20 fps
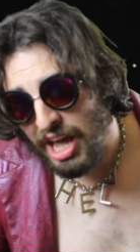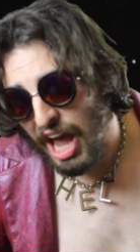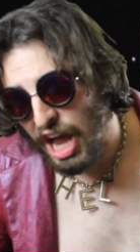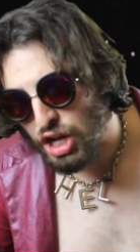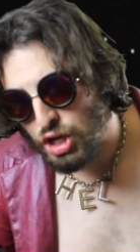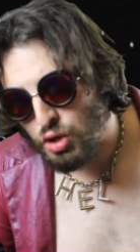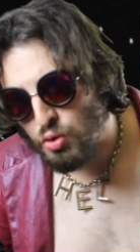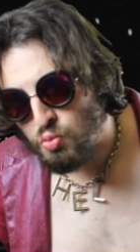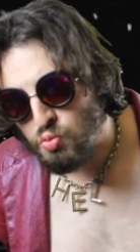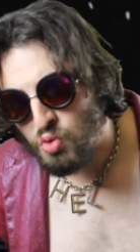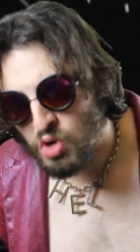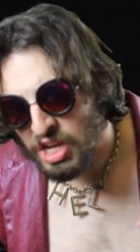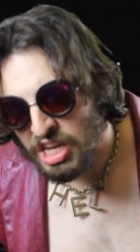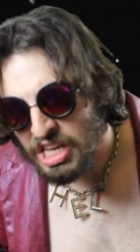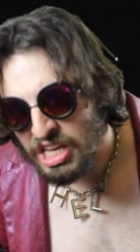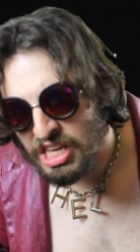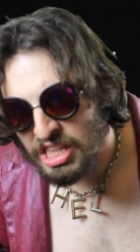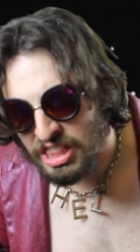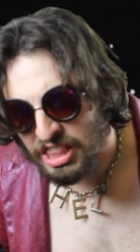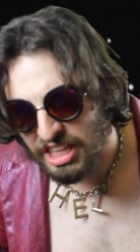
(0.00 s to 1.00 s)
and you
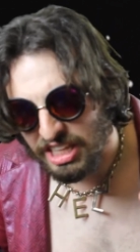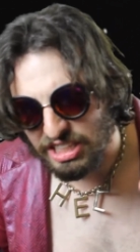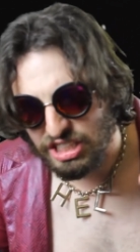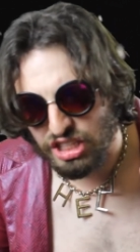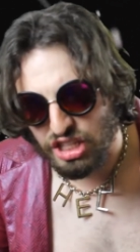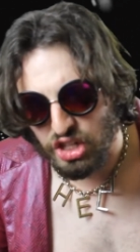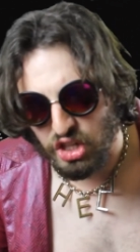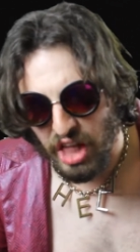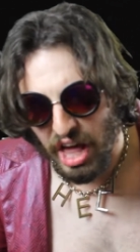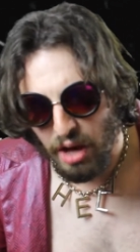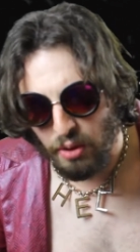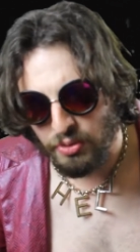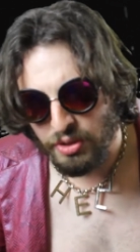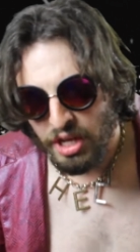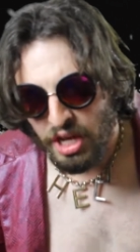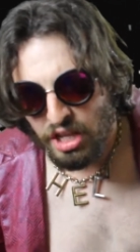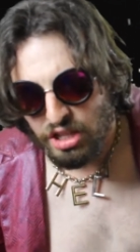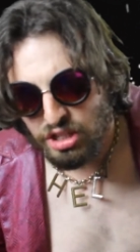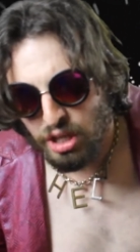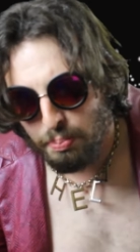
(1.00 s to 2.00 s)
need this clout
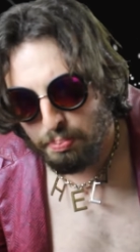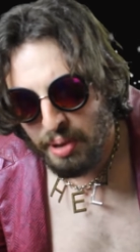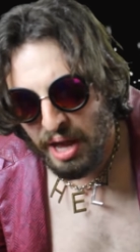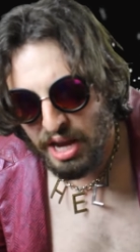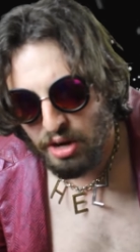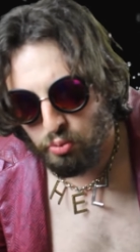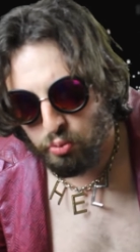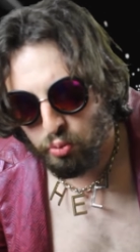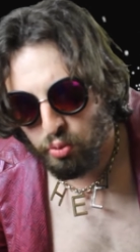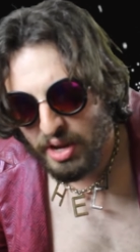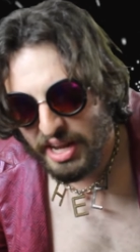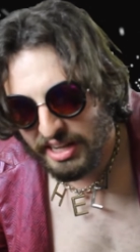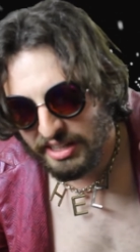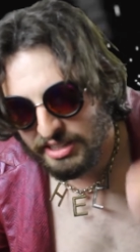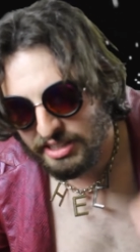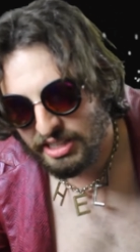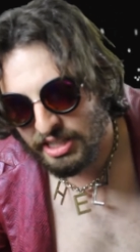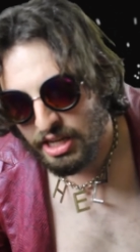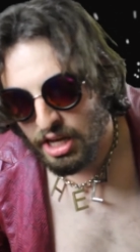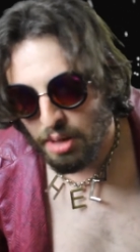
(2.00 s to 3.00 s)
to pay rent,
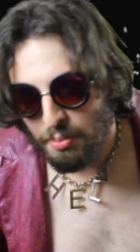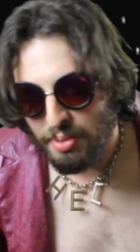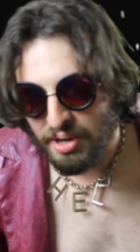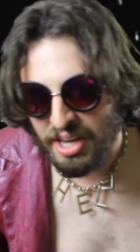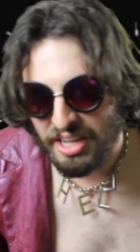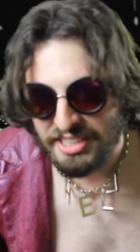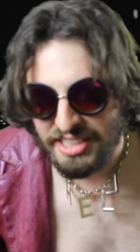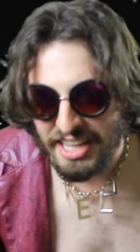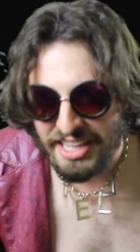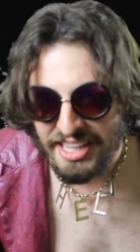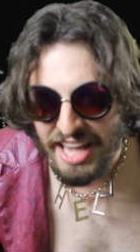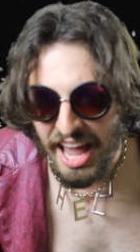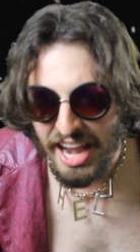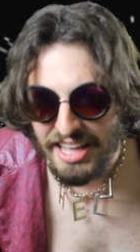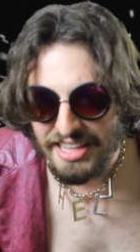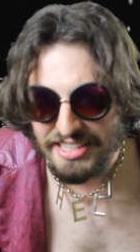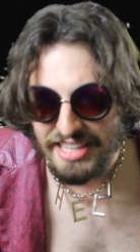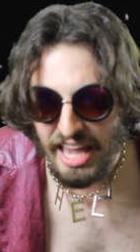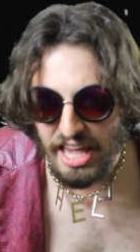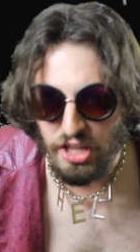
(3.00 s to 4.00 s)
because I
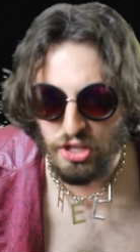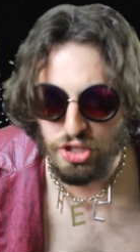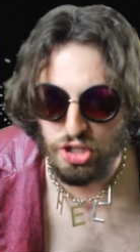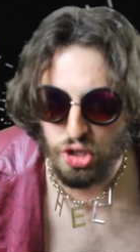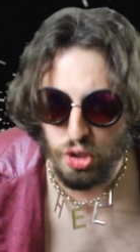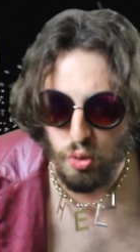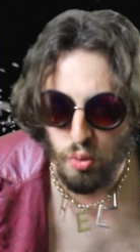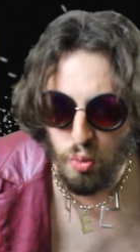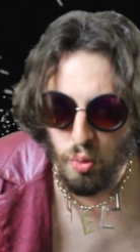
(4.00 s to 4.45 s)
gotta tell you,